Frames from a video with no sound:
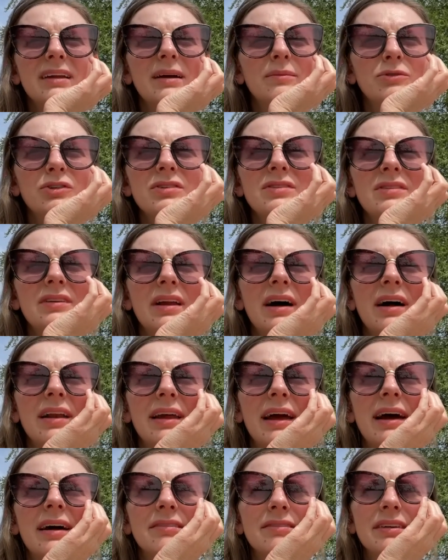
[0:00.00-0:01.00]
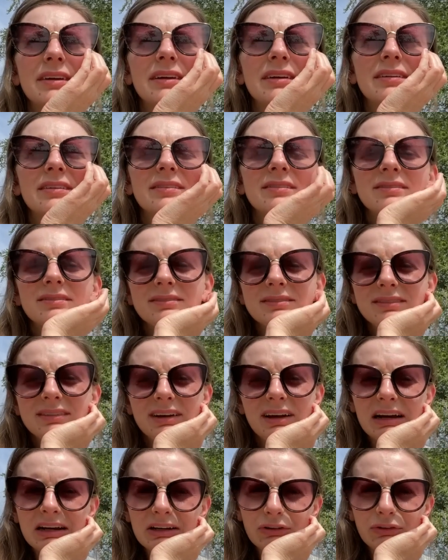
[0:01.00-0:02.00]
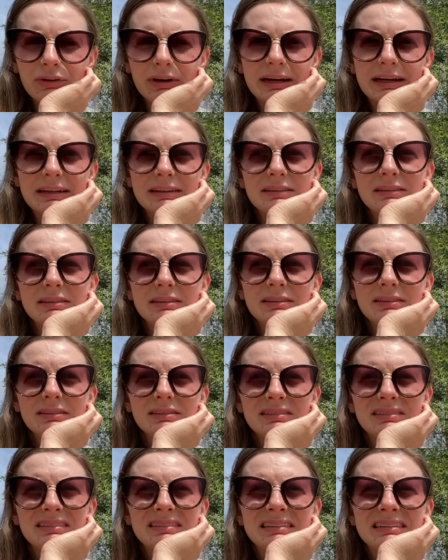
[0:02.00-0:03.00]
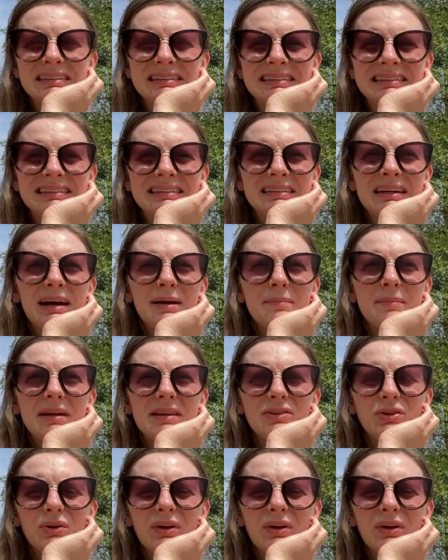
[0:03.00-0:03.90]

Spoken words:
just not having a great mental